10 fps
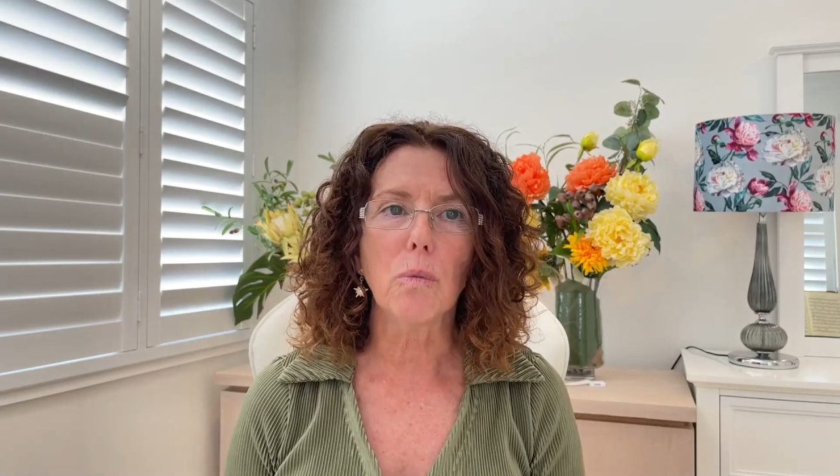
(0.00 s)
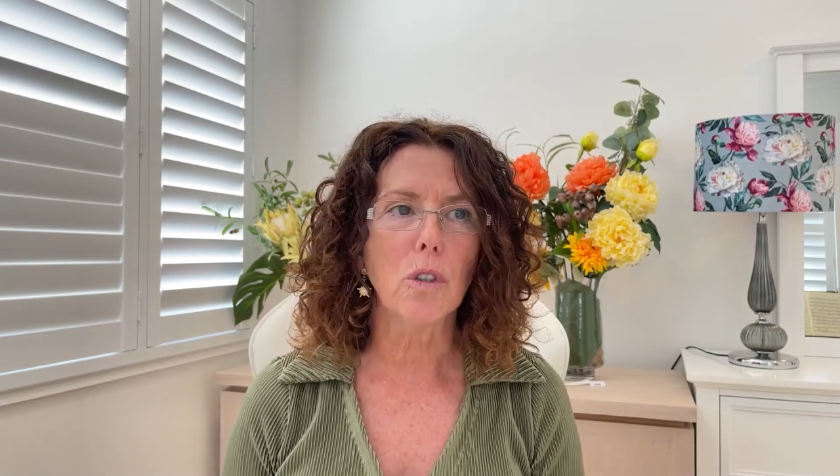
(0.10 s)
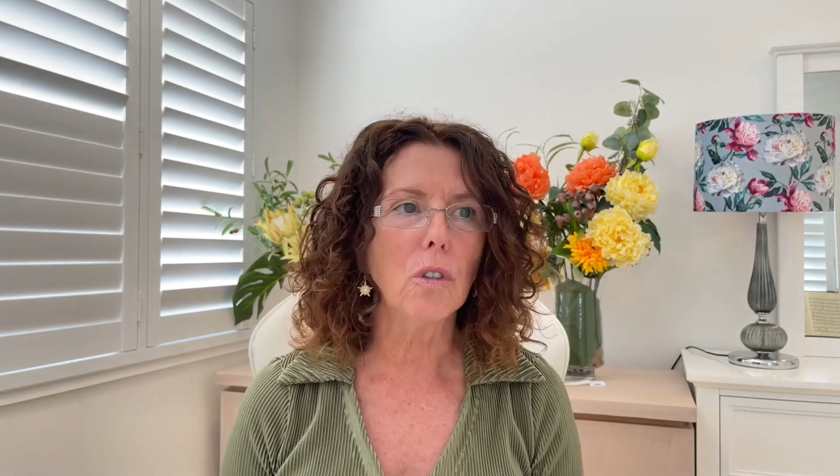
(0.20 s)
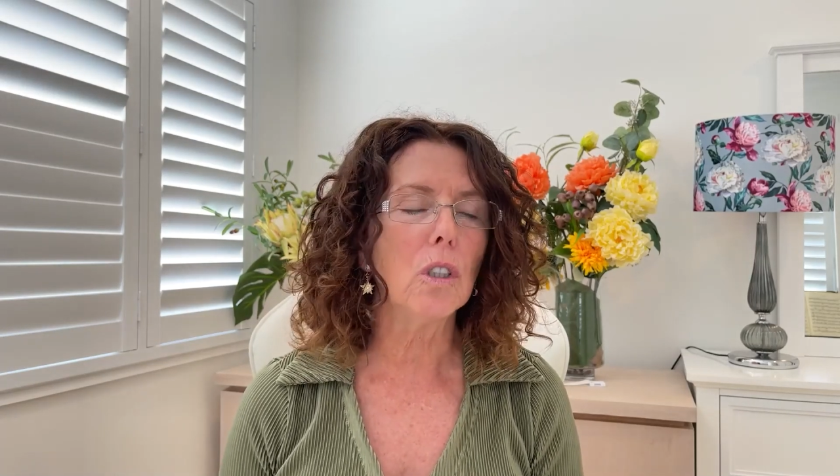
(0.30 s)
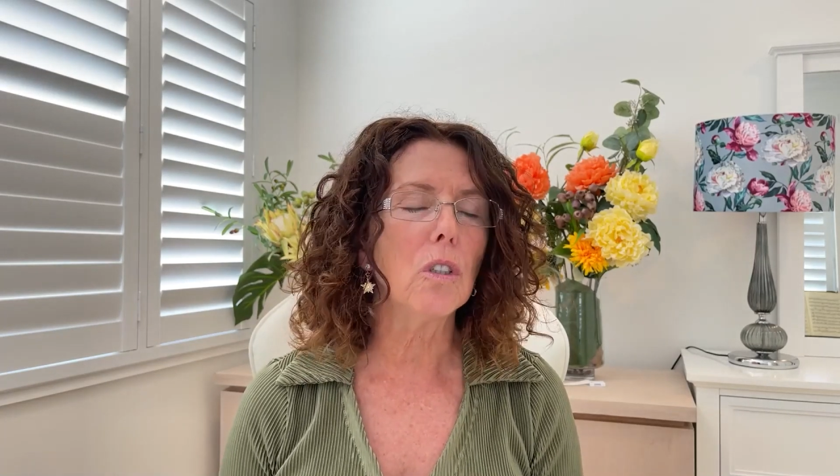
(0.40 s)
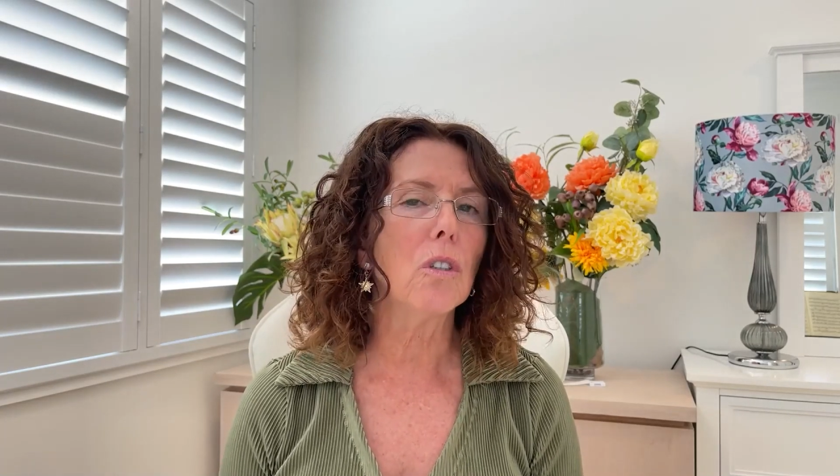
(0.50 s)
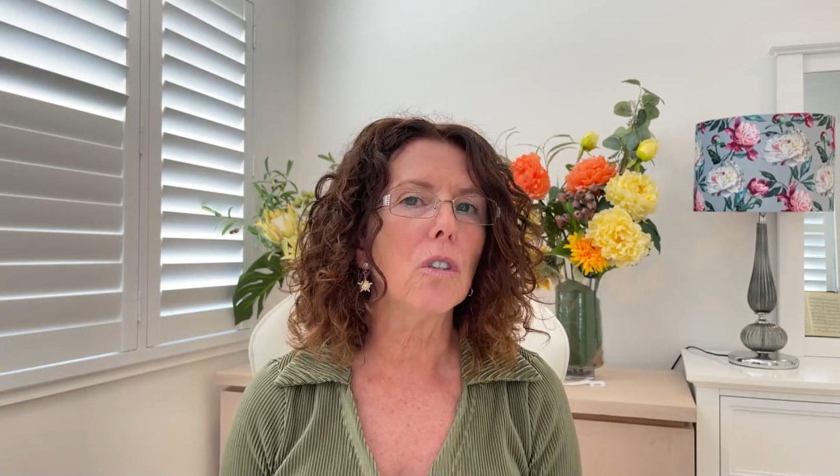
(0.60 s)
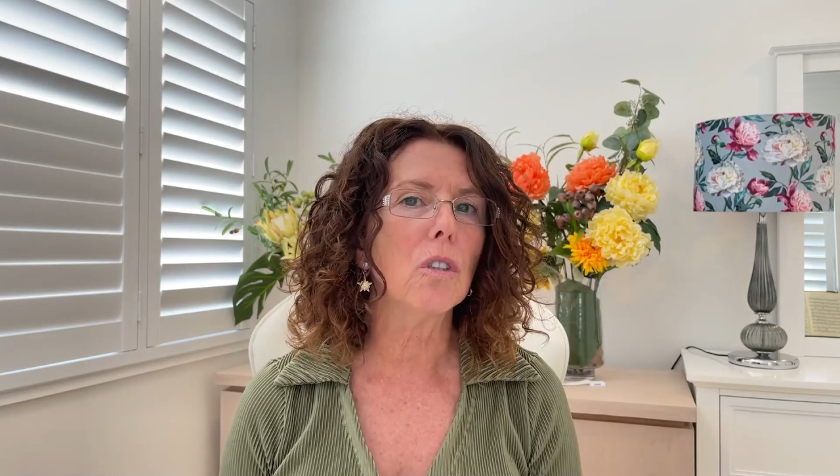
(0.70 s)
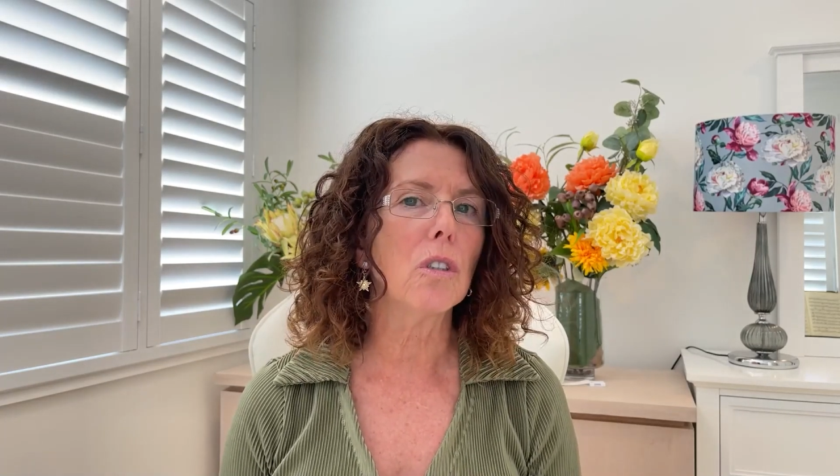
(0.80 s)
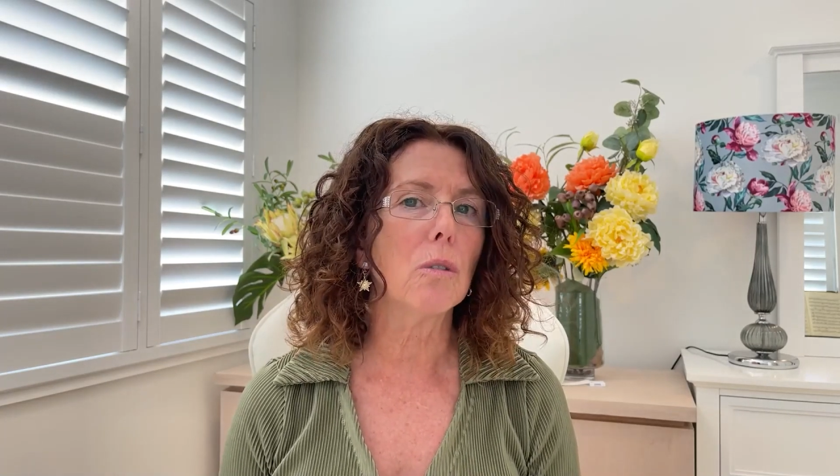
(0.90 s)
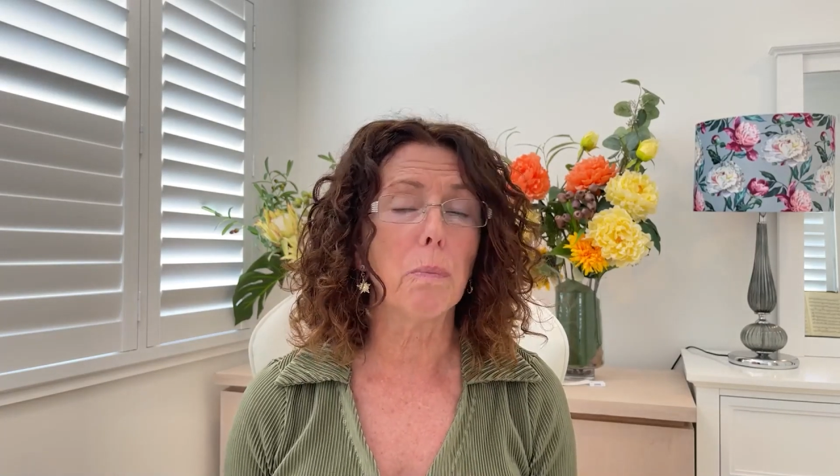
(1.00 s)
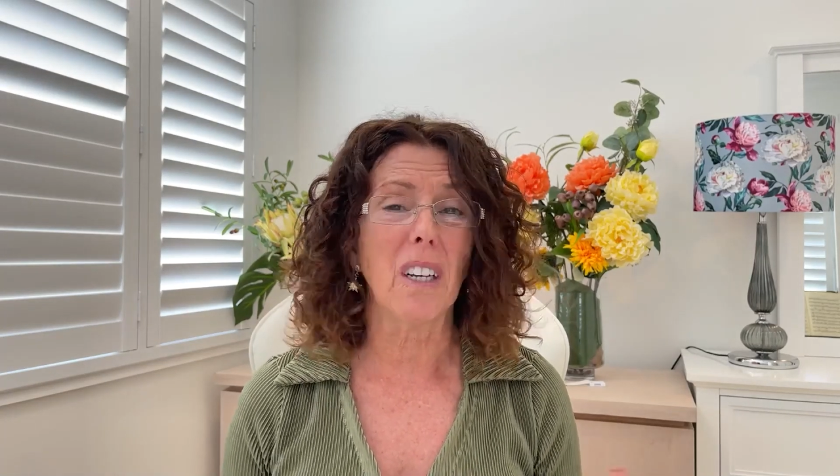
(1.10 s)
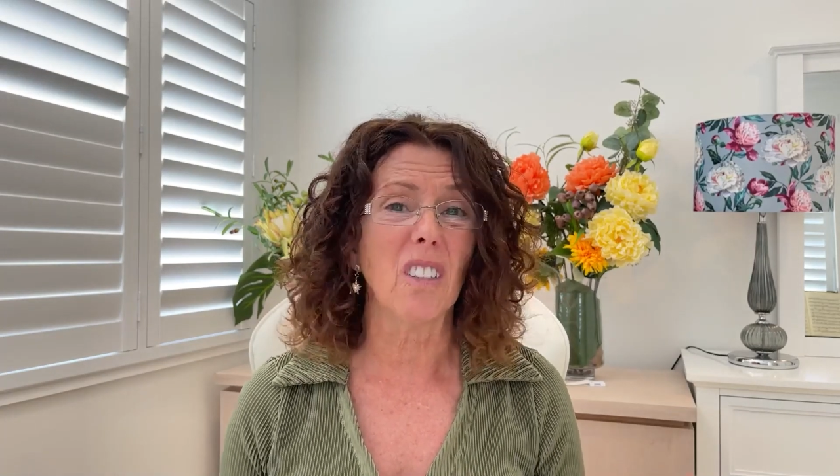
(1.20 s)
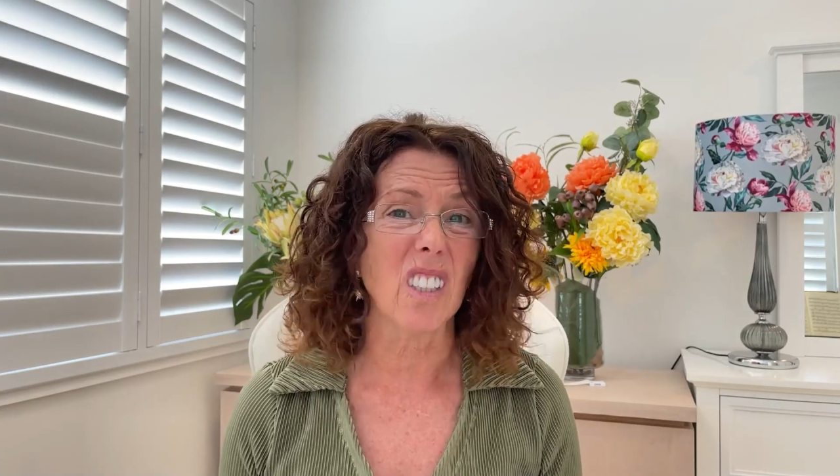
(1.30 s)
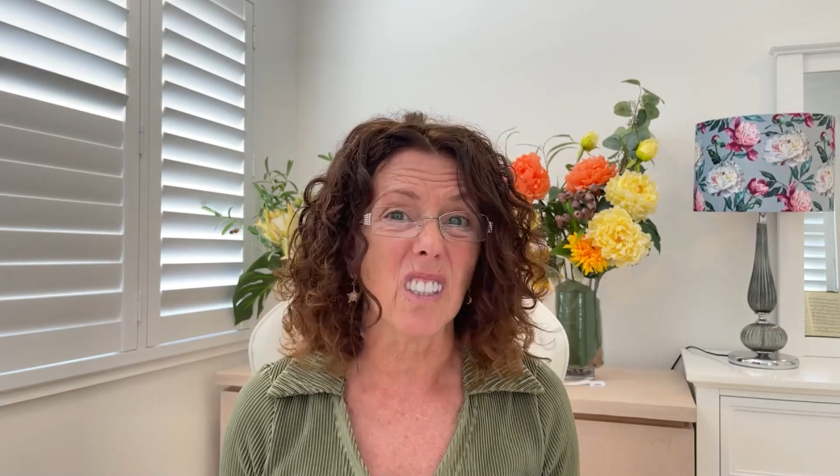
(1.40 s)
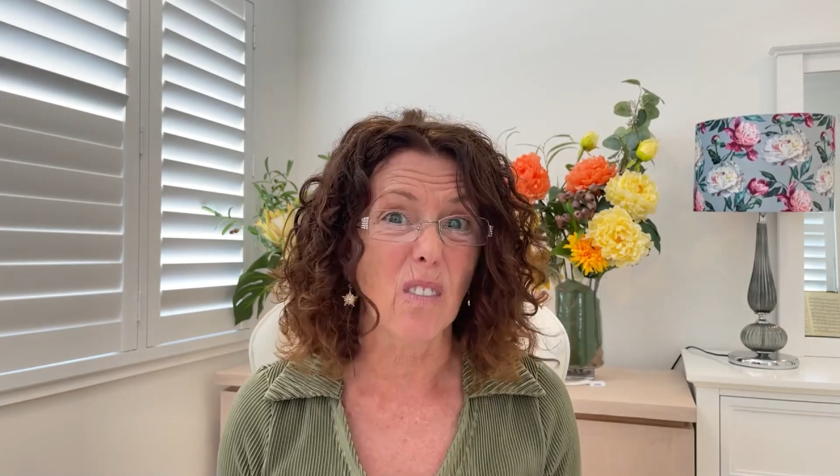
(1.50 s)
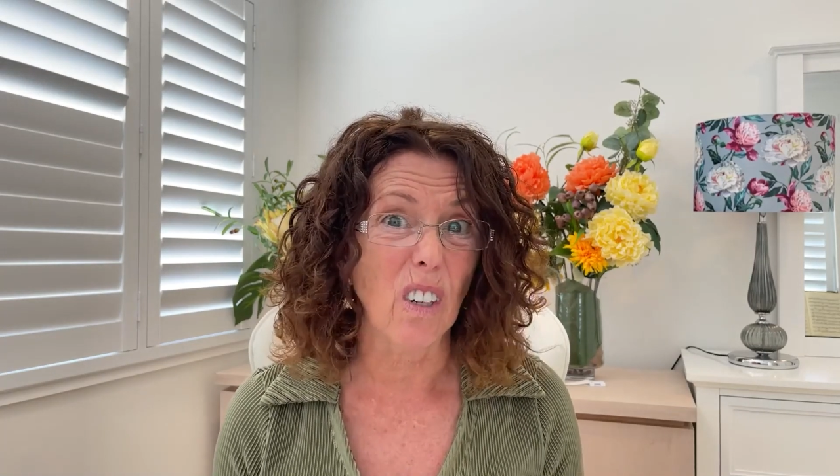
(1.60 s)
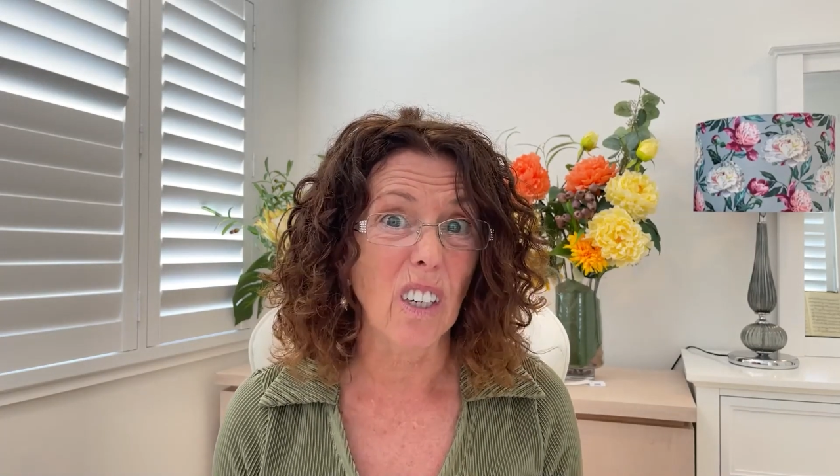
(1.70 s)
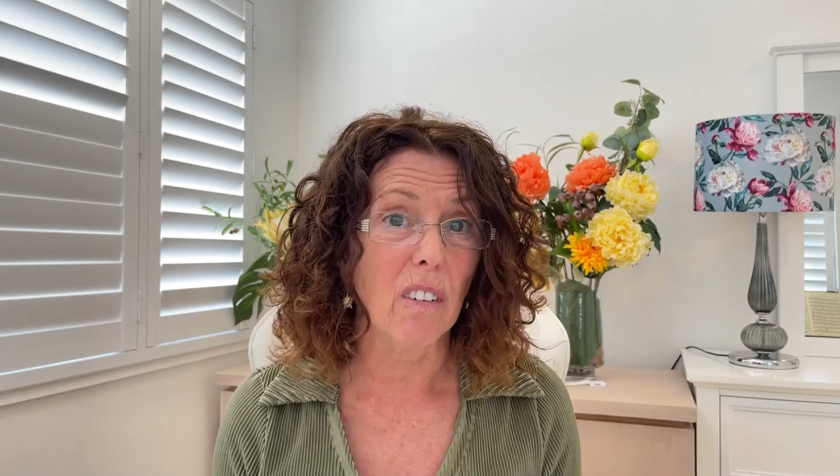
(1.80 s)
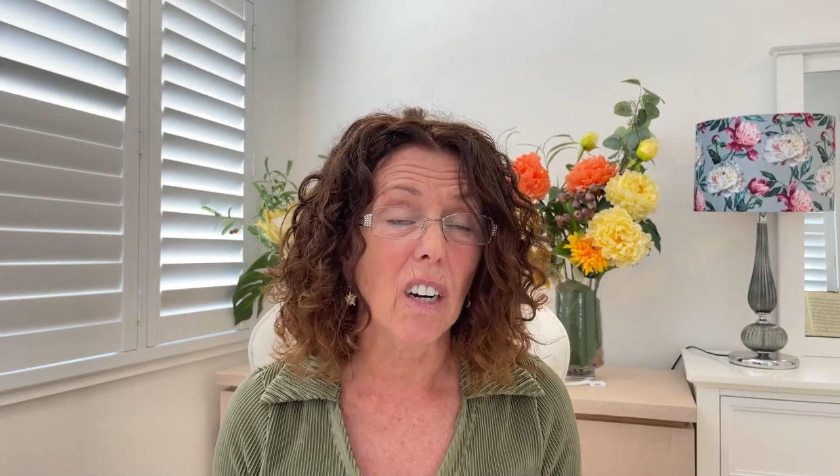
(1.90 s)
Do you use, because it's
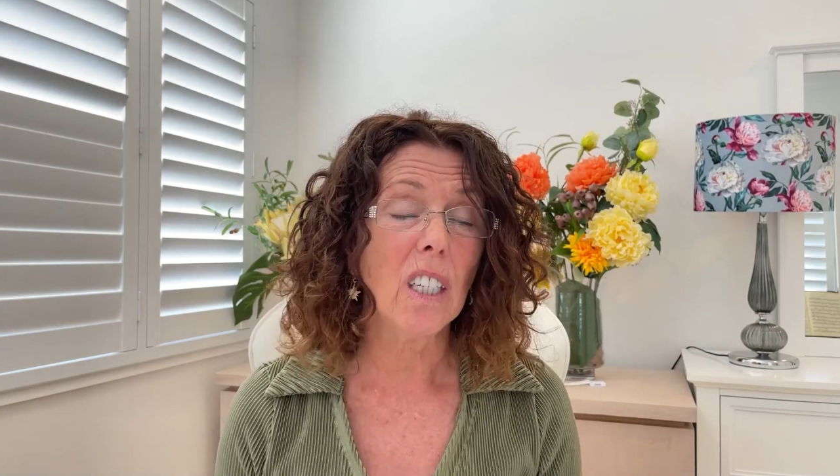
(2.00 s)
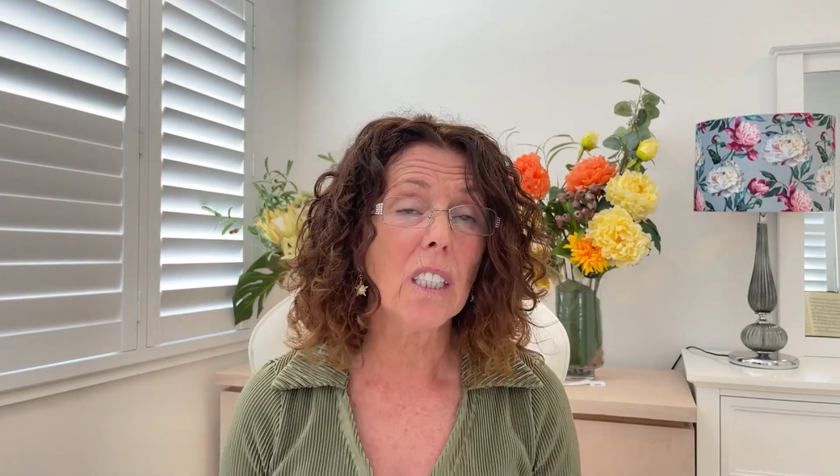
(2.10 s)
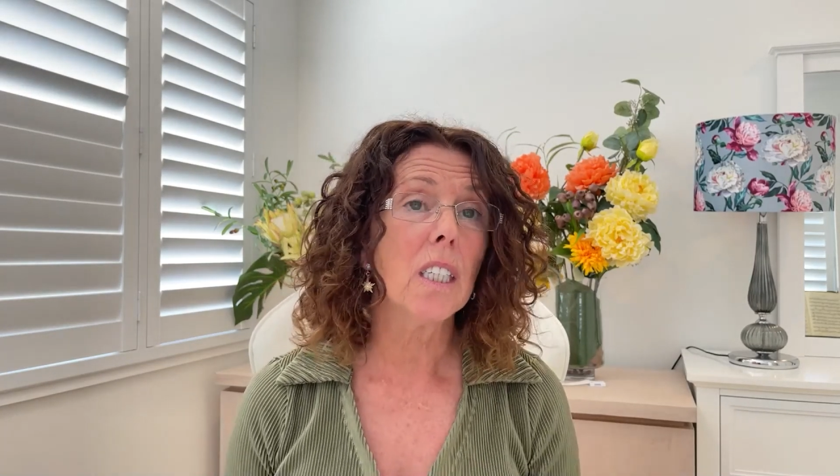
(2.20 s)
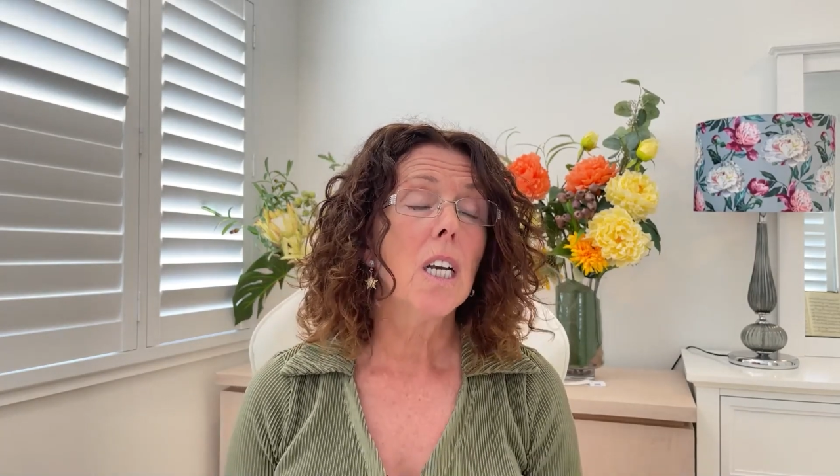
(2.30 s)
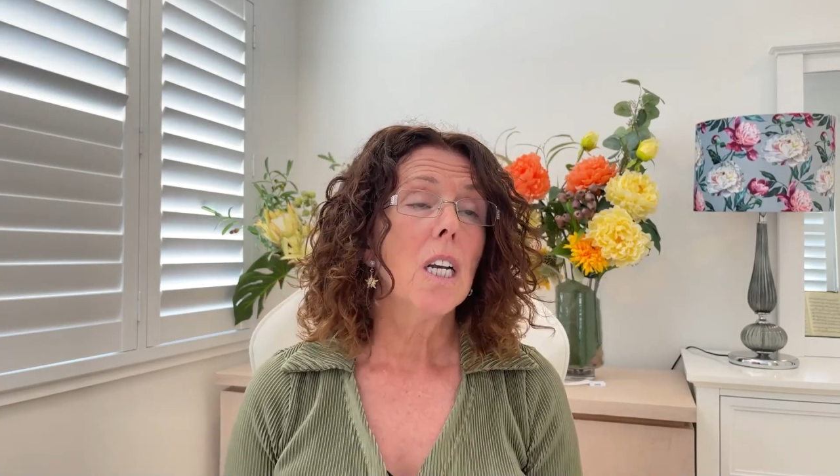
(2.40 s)
free, right?